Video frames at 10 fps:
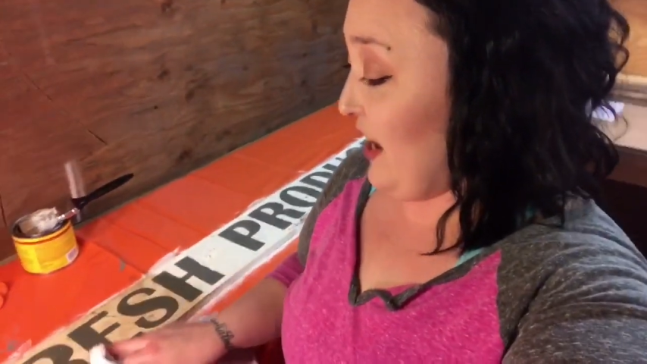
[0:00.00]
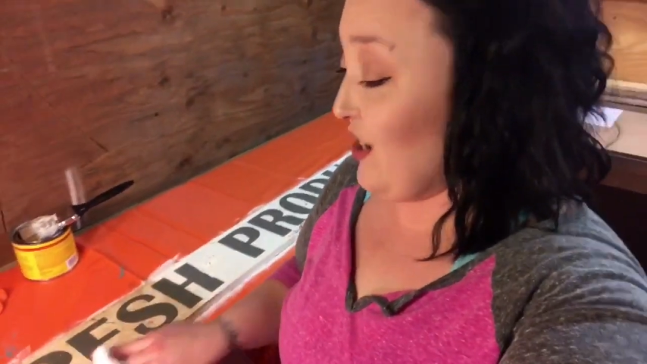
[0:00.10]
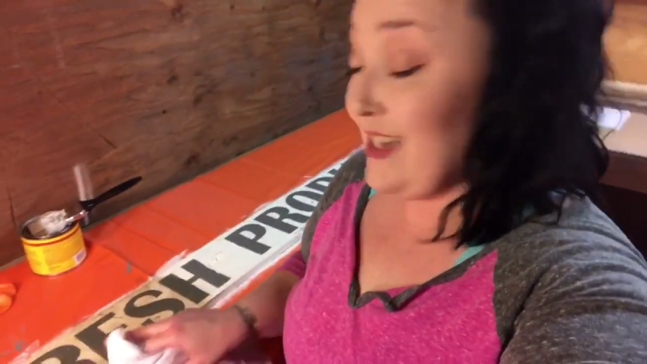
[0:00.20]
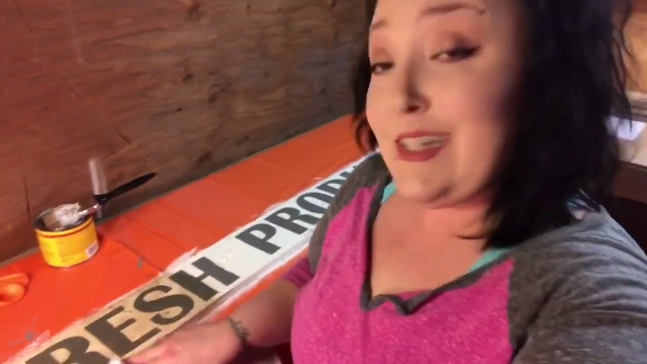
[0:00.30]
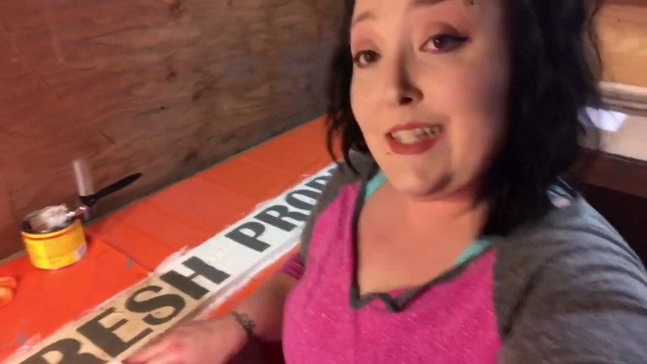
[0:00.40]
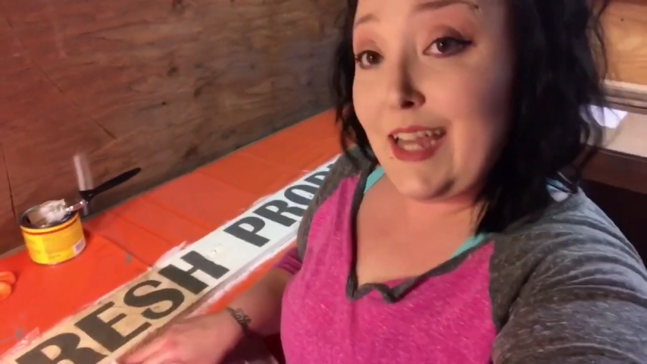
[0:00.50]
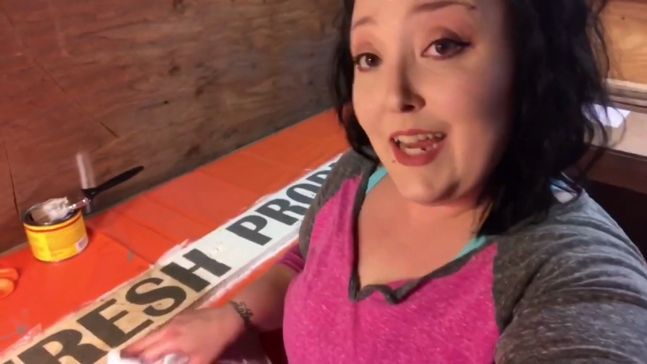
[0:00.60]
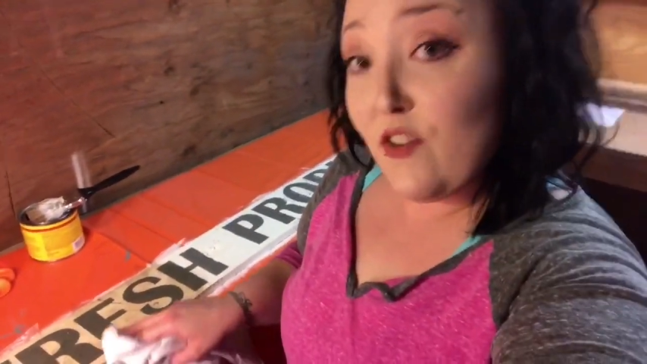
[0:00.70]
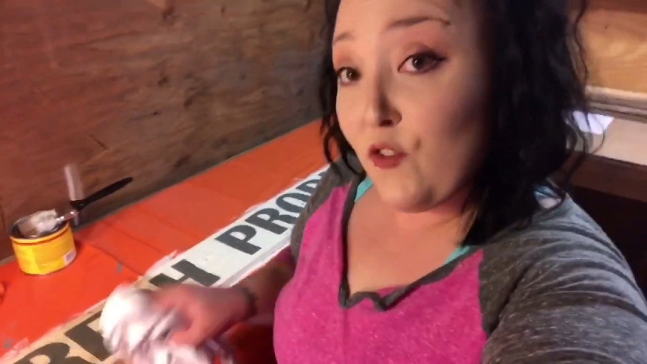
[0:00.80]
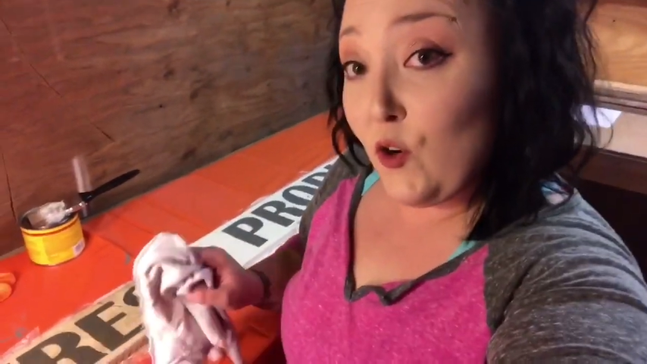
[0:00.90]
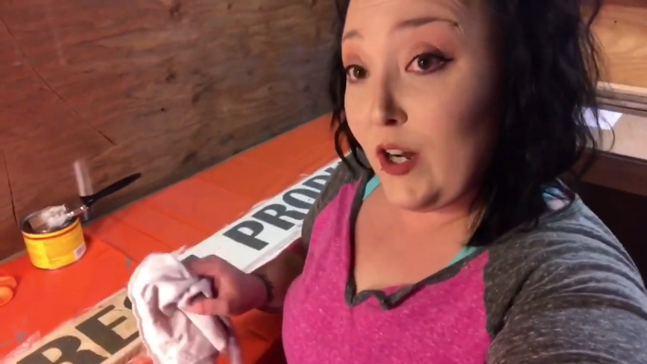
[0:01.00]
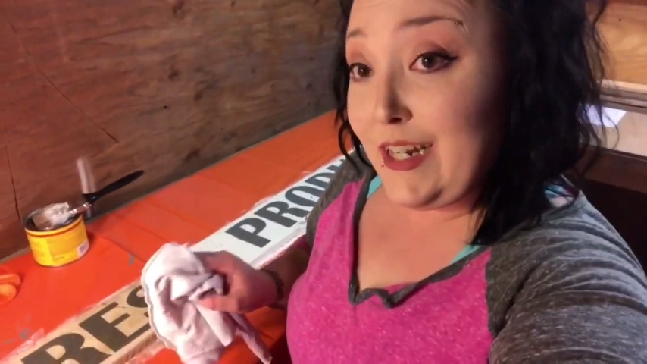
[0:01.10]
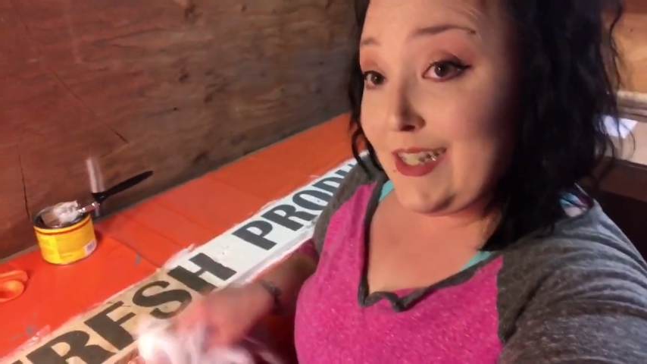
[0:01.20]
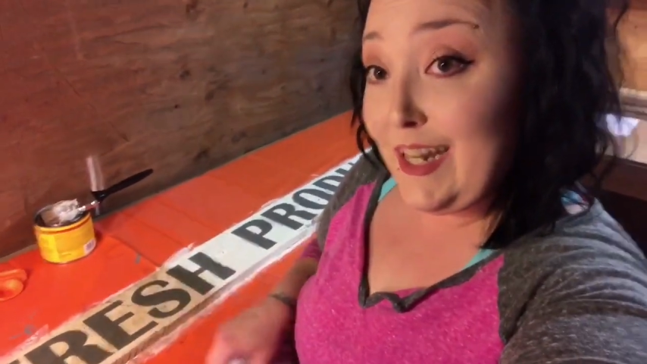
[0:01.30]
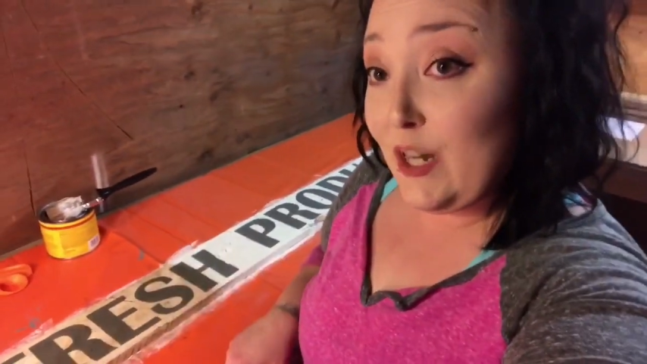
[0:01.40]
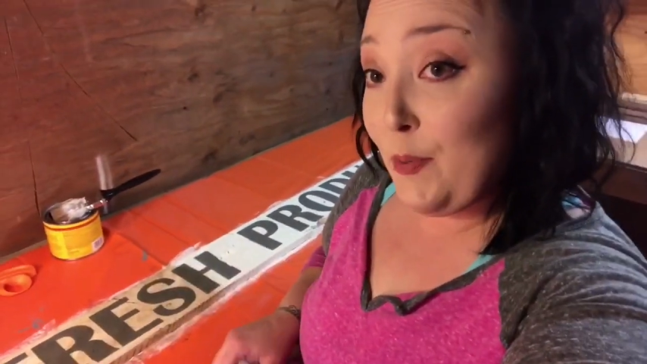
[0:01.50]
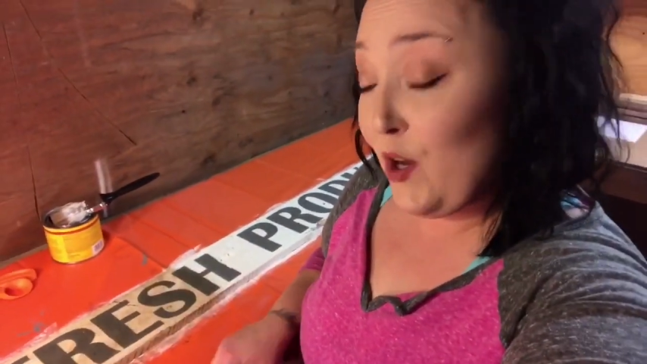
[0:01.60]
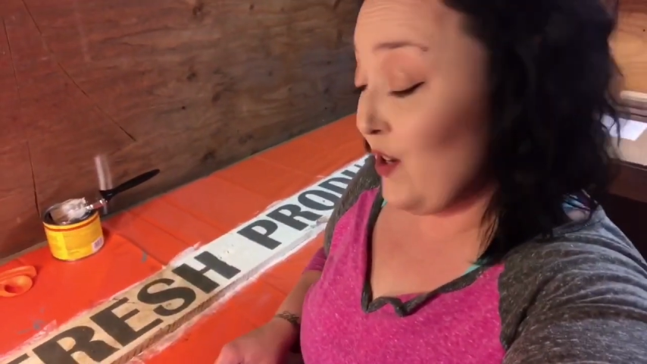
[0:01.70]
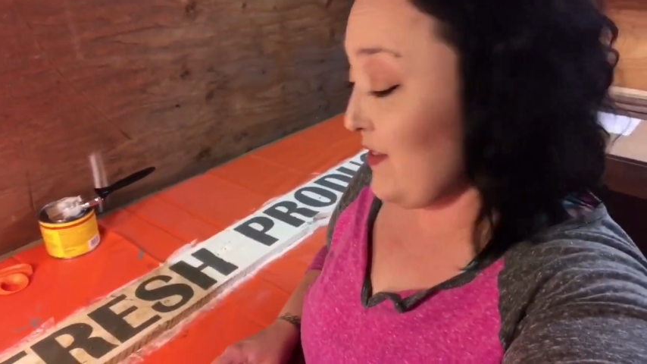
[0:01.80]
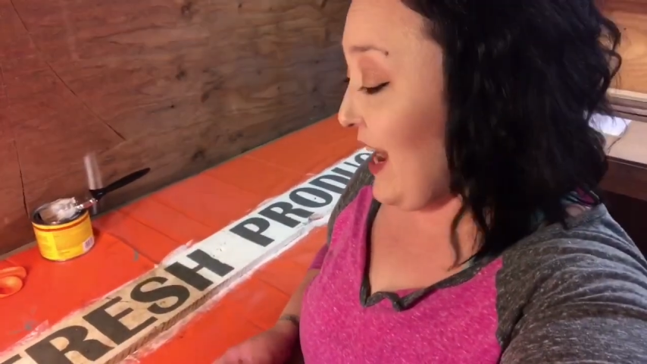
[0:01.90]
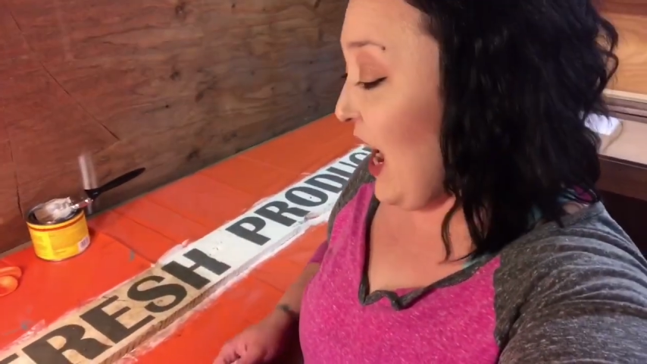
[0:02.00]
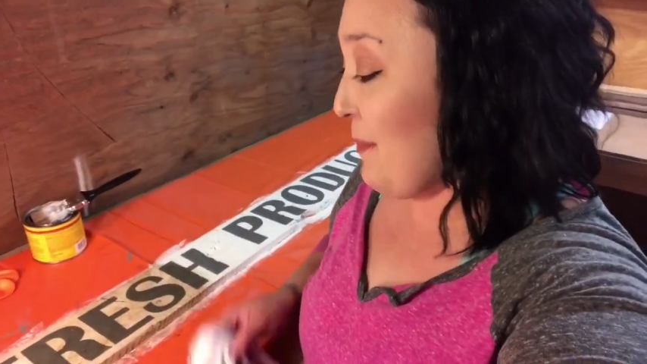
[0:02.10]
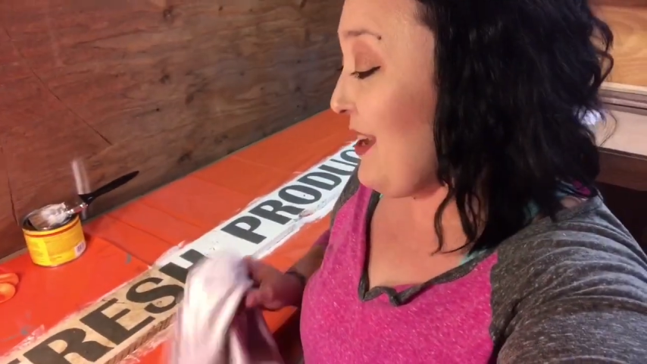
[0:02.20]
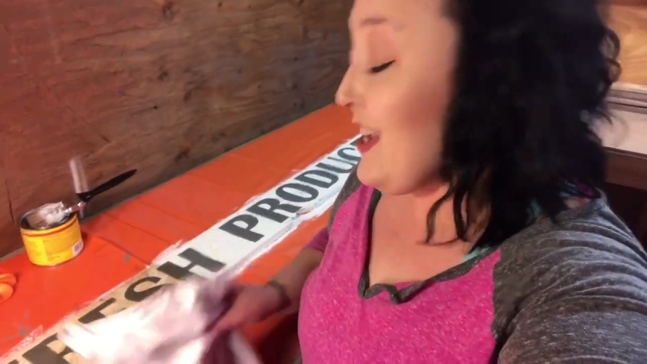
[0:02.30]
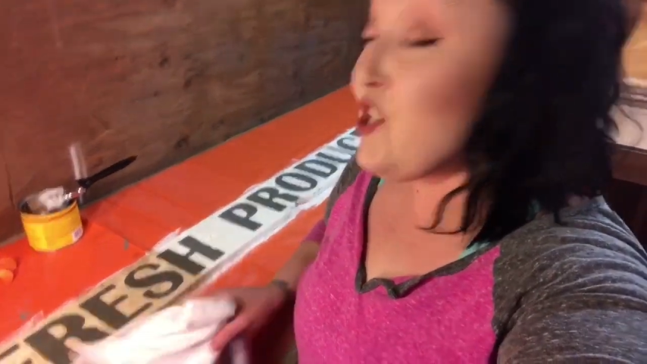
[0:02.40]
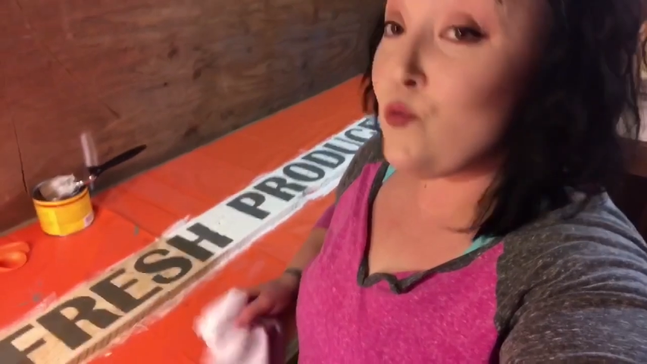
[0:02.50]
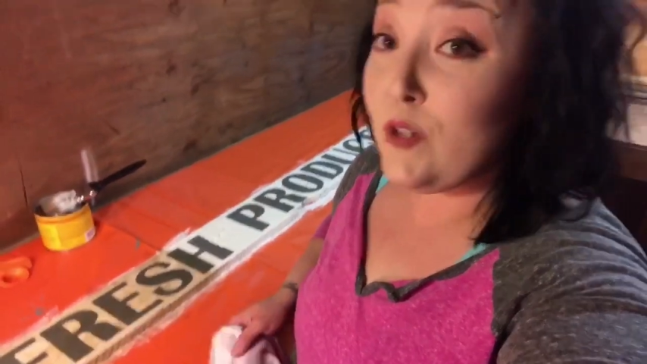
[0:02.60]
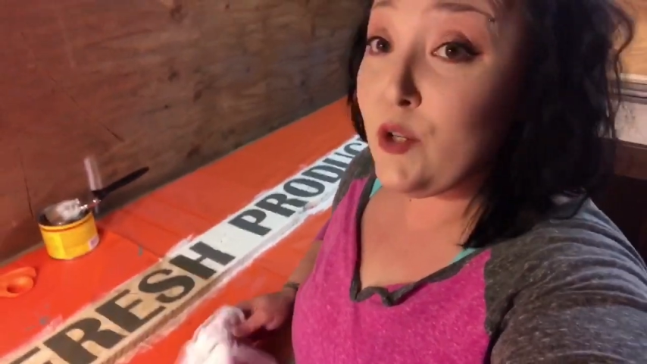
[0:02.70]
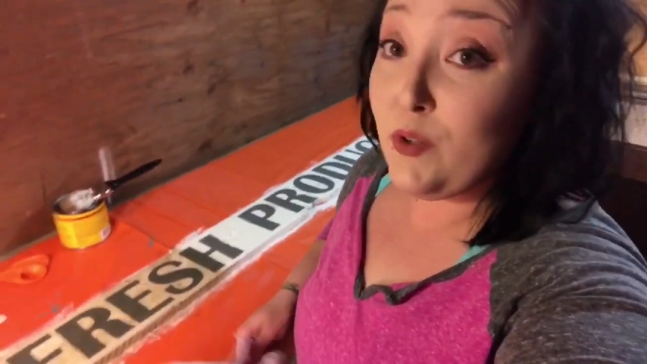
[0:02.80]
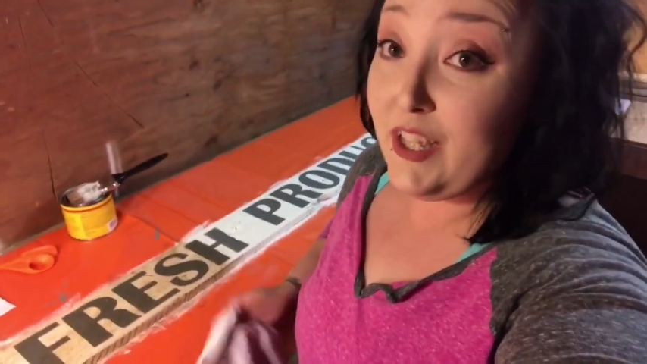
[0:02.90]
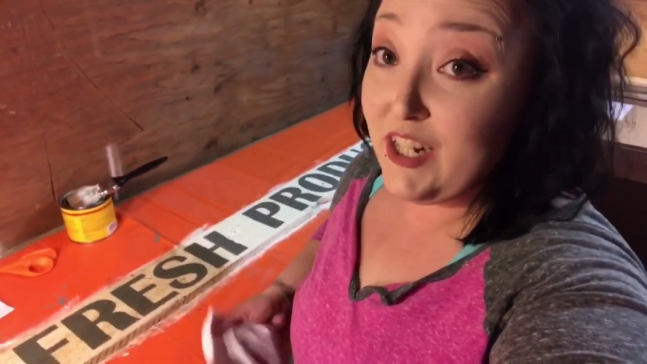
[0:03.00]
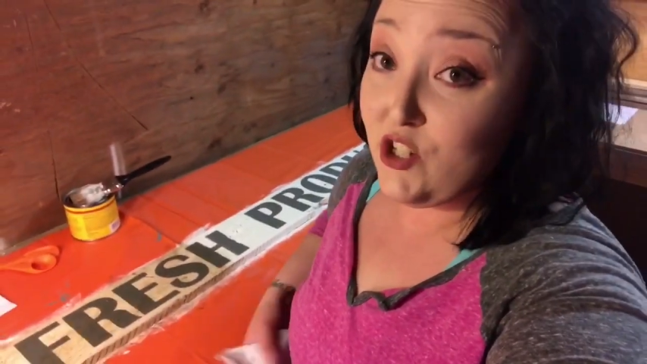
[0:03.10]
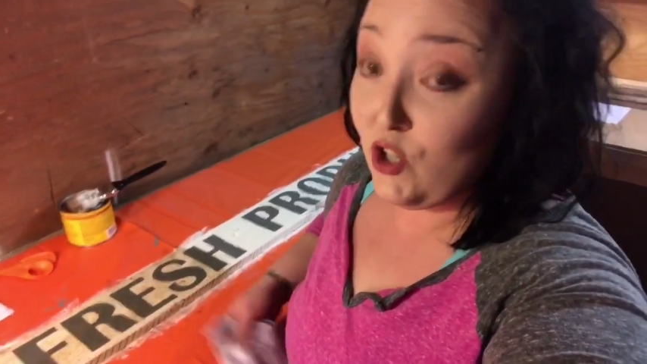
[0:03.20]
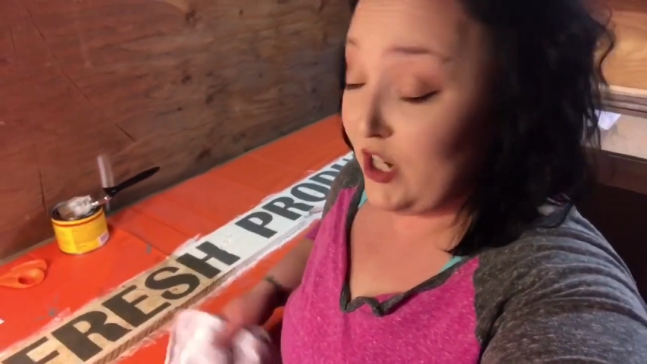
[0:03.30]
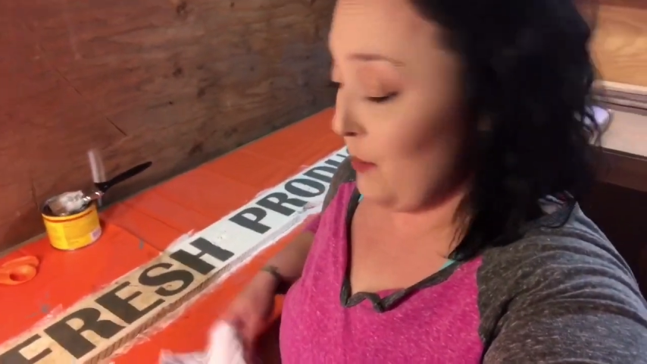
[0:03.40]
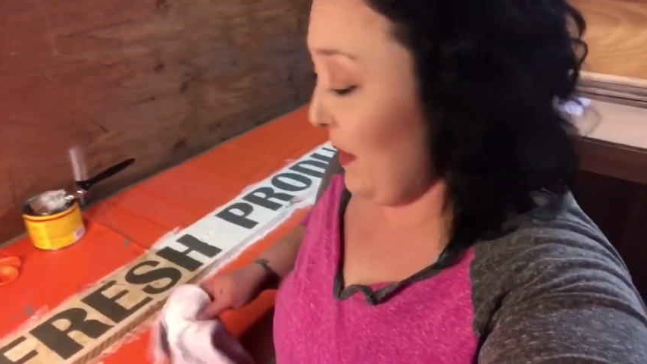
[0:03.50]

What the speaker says: there to sit for an extended period of time, it's really going to darken